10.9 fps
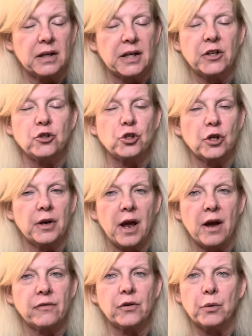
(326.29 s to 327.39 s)
each and
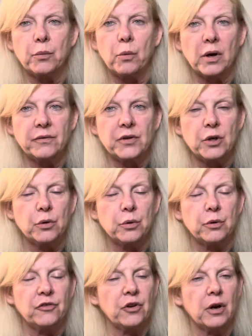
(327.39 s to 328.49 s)
every one of you
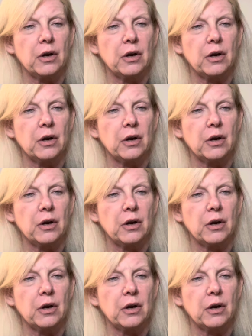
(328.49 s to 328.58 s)
for,